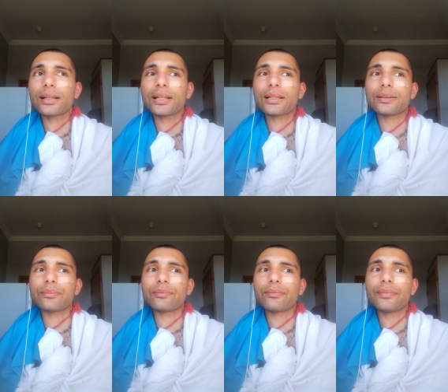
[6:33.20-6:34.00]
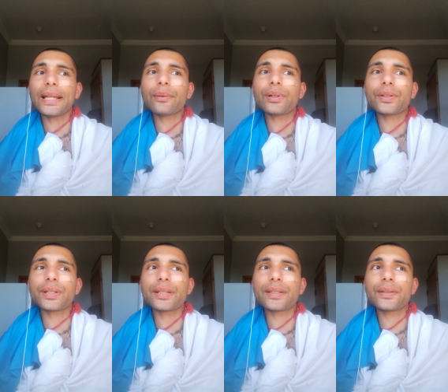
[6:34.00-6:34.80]
um, that which
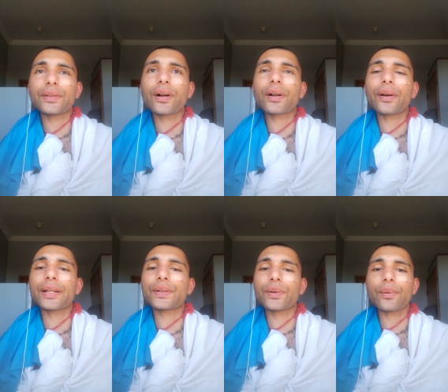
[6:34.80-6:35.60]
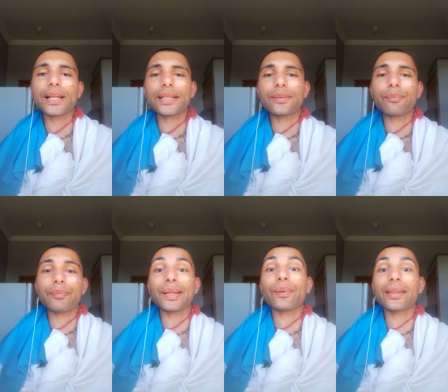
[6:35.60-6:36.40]
is not going to always
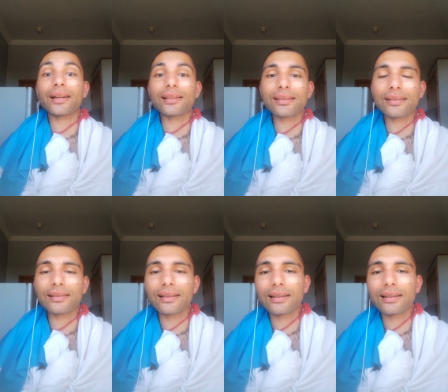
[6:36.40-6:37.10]
be with us?